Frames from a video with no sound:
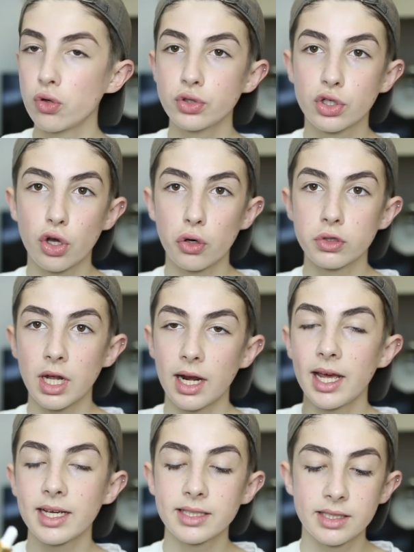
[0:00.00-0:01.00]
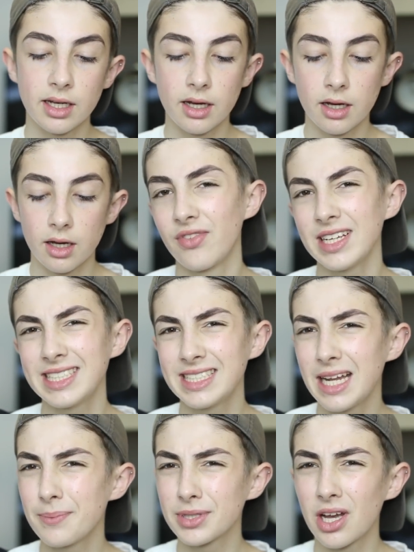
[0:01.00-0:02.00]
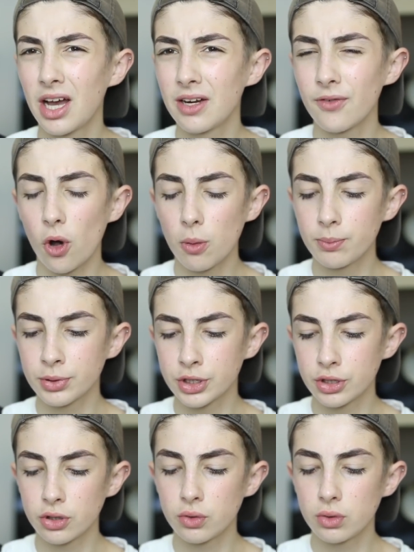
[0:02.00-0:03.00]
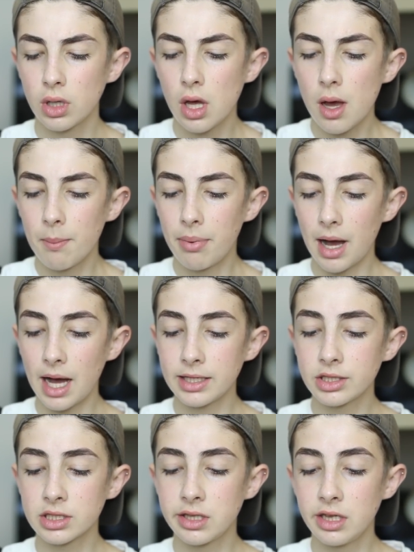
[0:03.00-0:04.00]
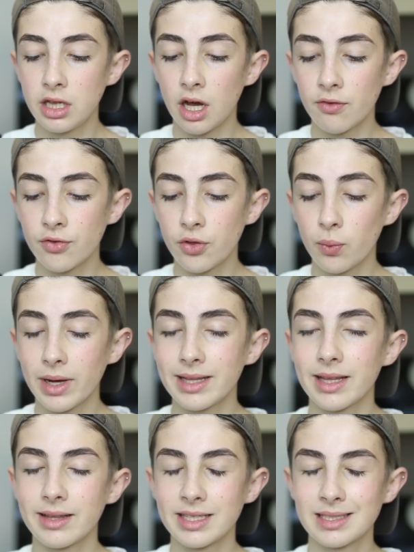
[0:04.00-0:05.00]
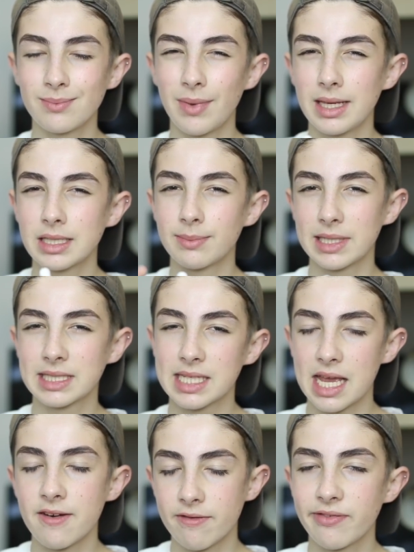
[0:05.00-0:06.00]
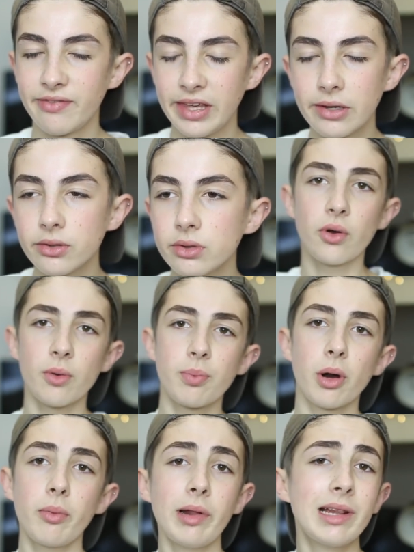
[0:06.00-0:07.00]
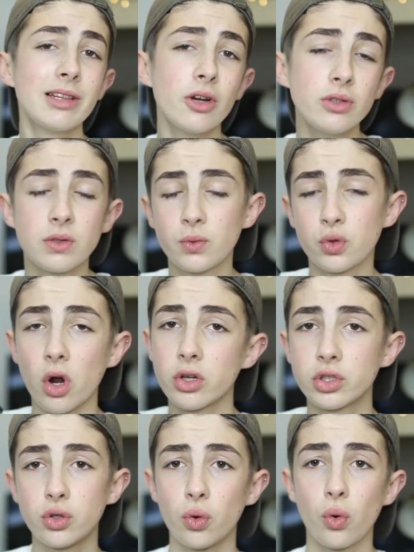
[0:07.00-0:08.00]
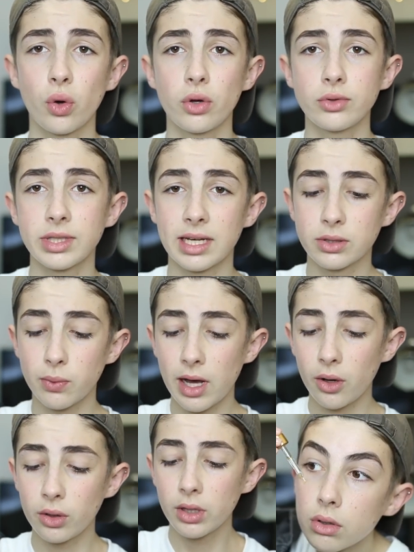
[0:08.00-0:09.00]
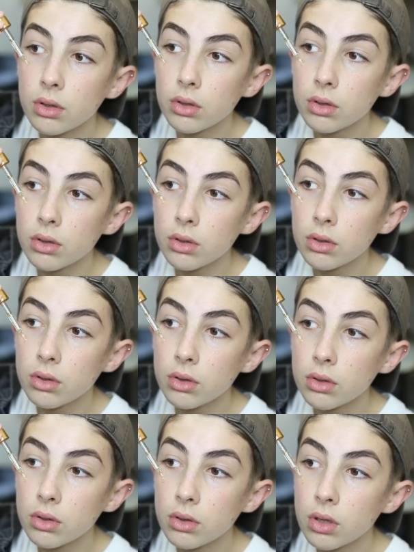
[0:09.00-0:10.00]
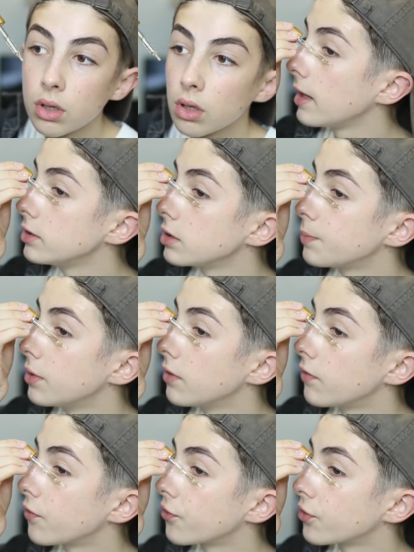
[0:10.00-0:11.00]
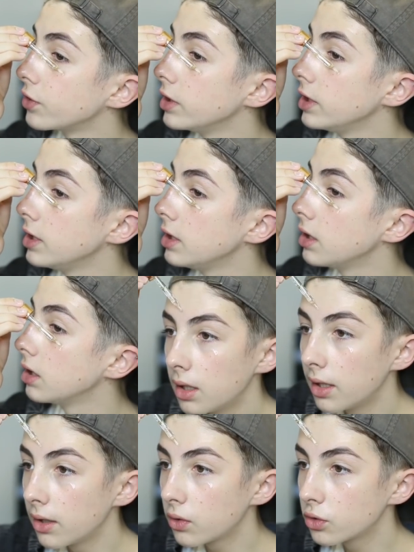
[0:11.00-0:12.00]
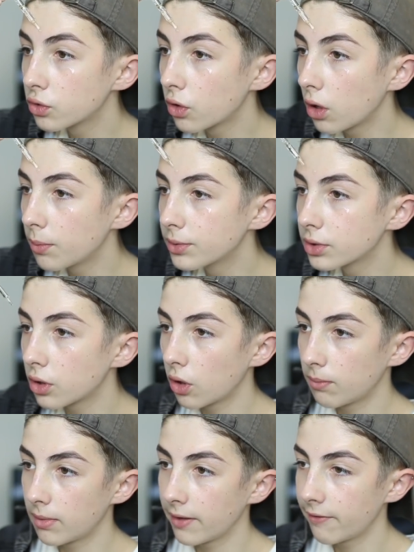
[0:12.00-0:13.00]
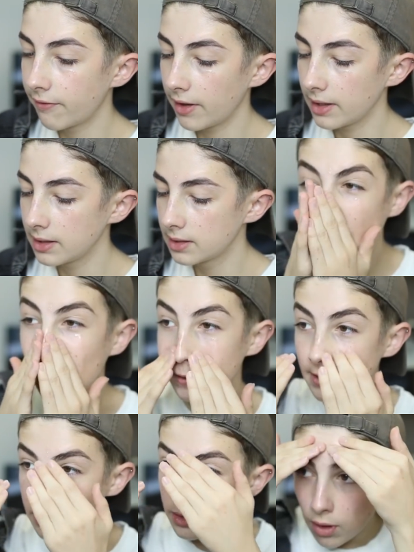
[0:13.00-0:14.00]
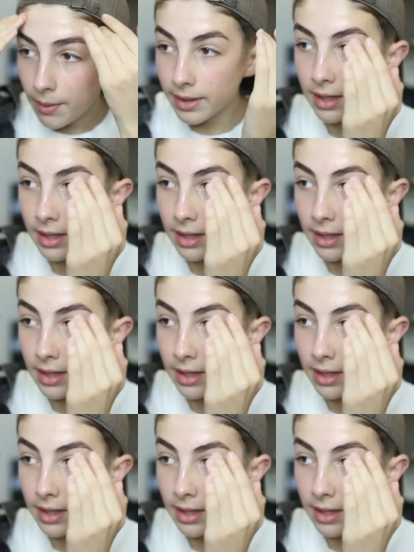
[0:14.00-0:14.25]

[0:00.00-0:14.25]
Rose Gold Elixir. This step's kind of optional, but I just love the way that this makes my skin feel. There are probably loads of drugstore oils as well, I just put three little drops on my face and rub